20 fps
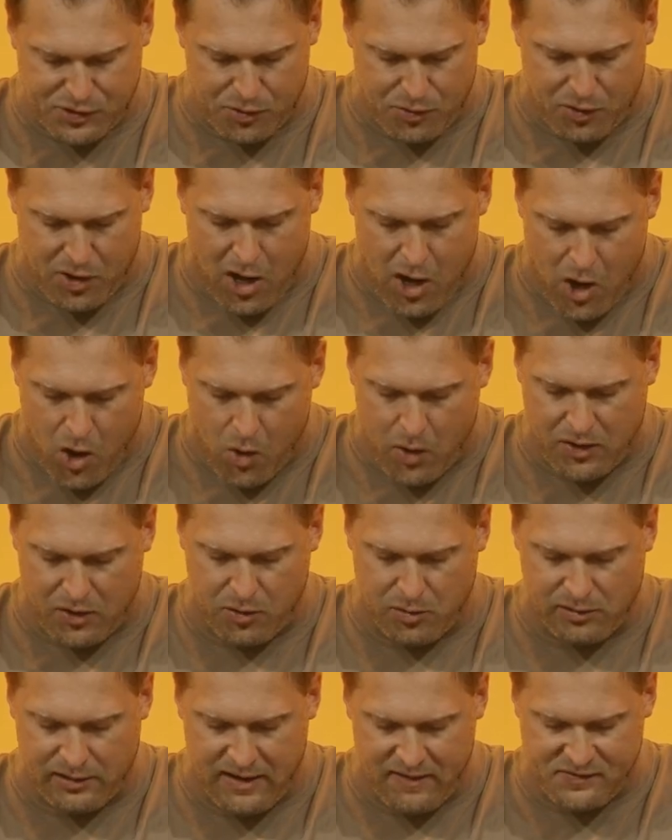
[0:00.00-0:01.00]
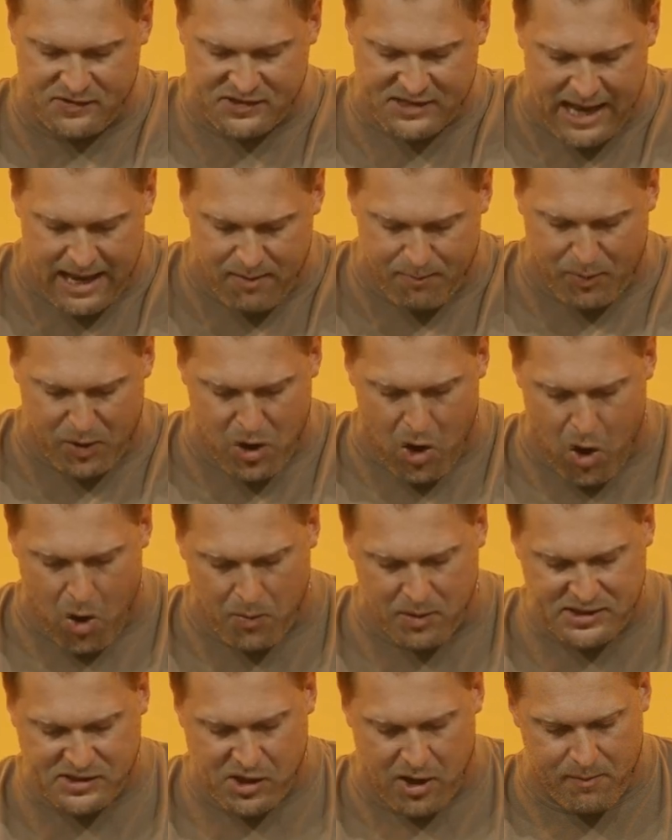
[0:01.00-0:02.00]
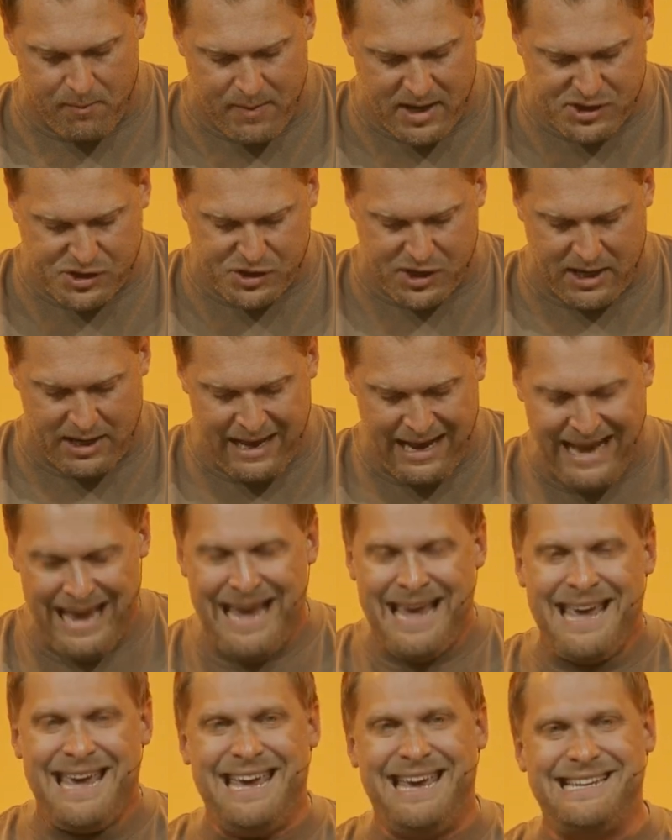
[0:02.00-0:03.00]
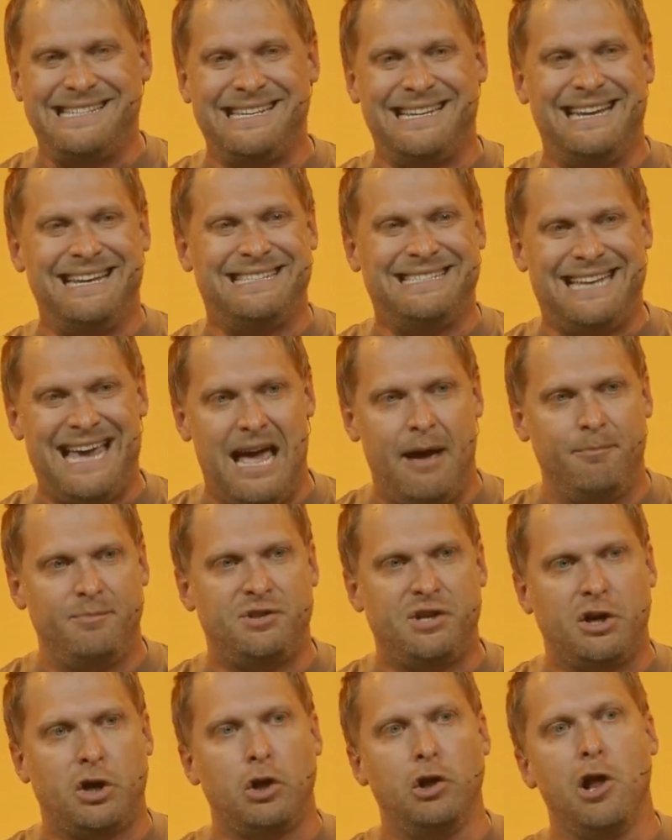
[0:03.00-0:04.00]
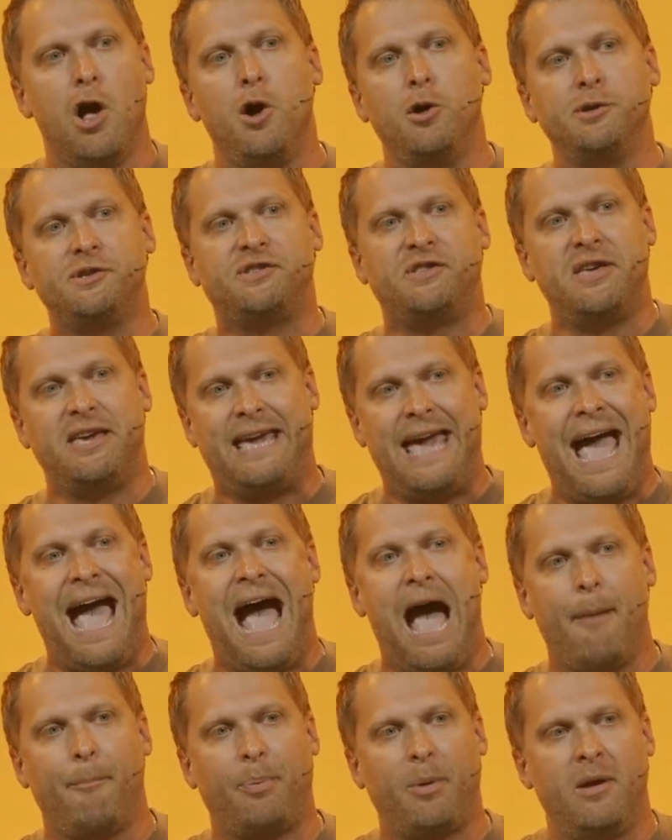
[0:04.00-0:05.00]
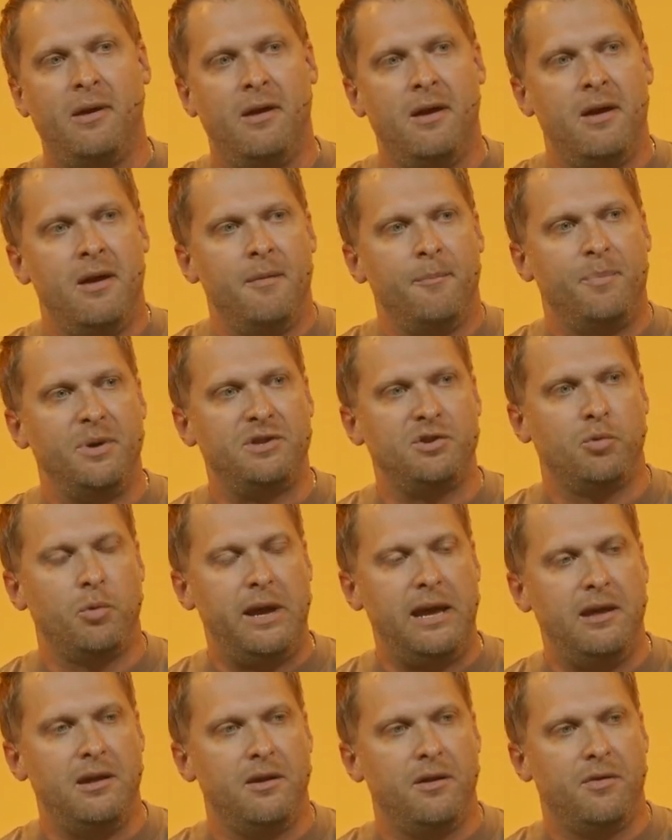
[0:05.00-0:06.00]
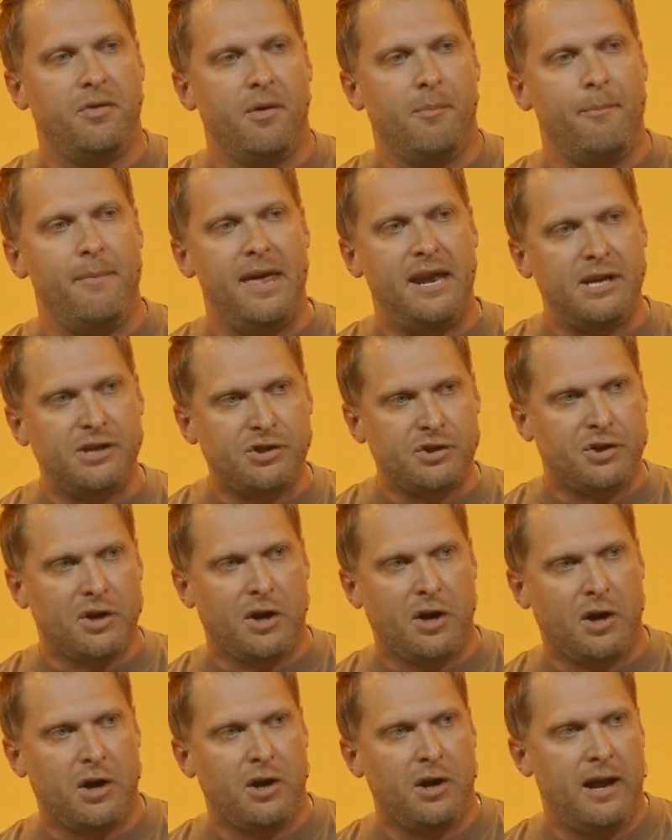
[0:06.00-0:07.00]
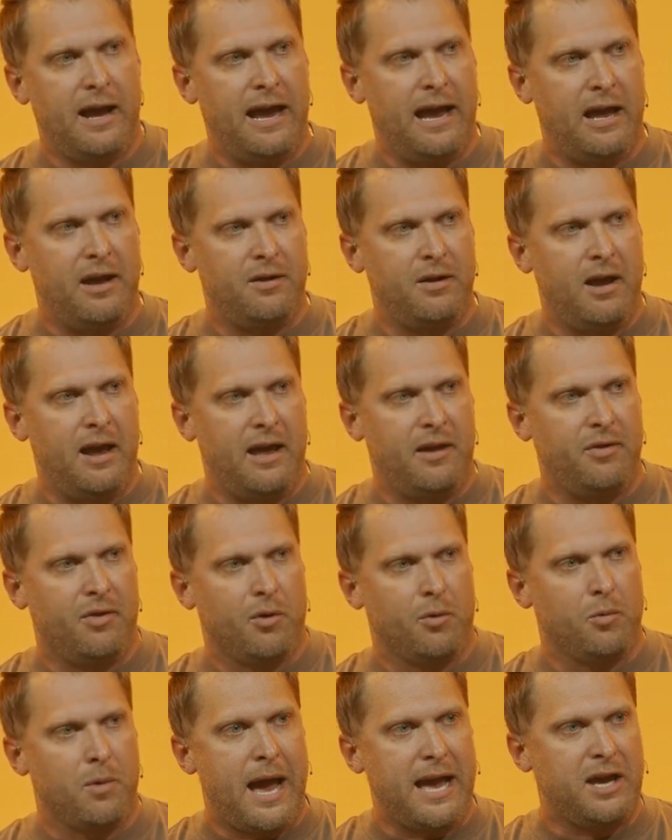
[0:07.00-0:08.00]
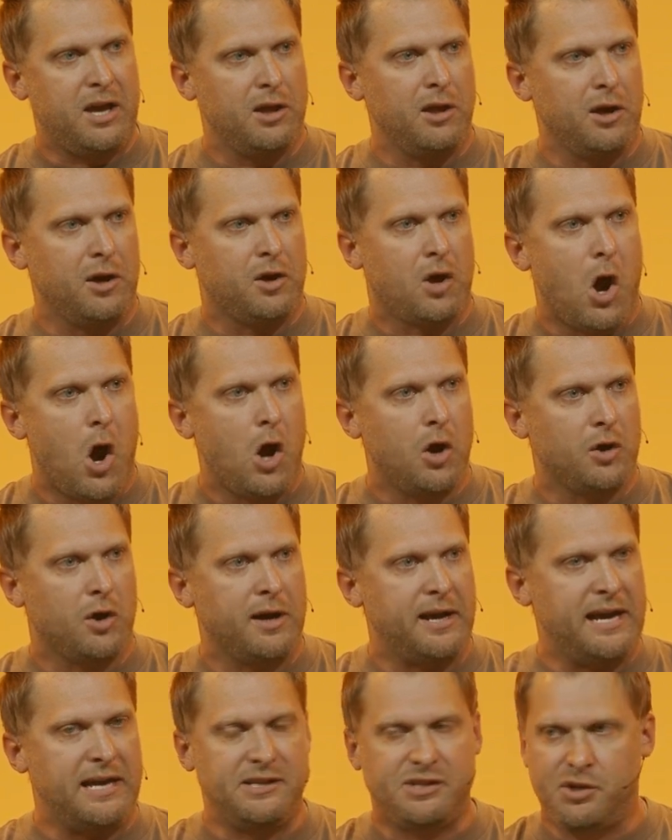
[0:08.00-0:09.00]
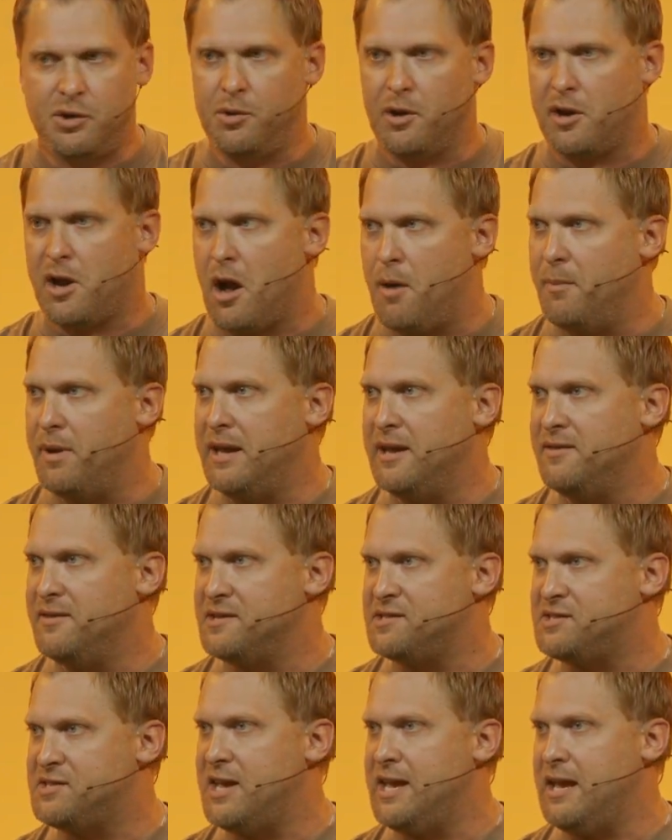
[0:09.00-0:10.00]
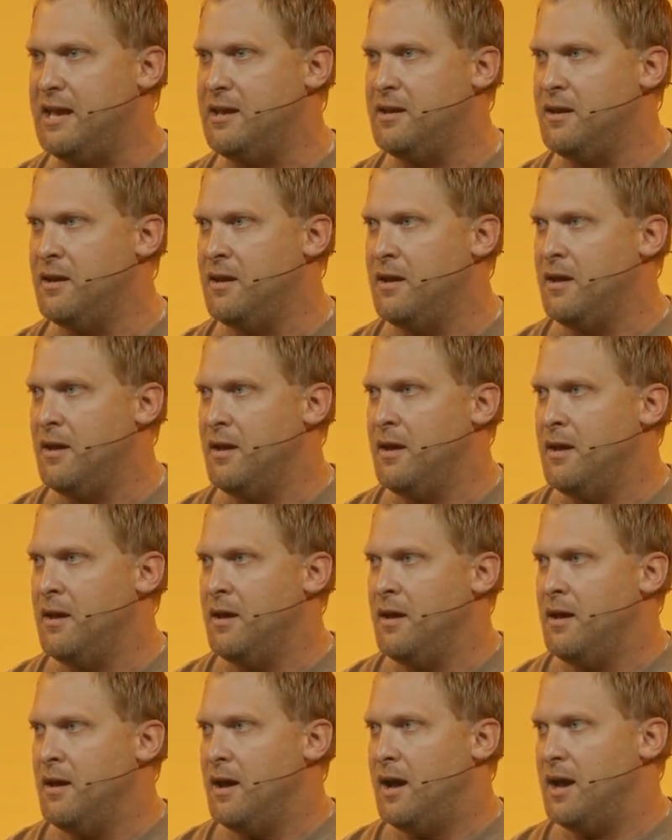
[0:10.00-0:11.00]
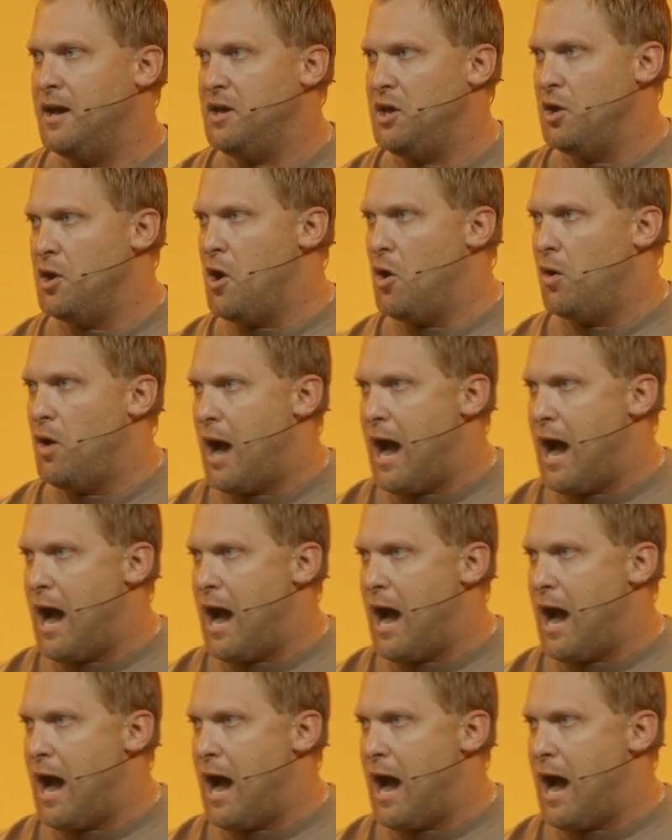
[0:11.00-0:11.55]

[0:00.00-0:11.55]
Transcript: who go and who live sent, but always on mission is an attempt to close the gap between the minister and, and the regular congregants who are coming in the seat. Uh, you know,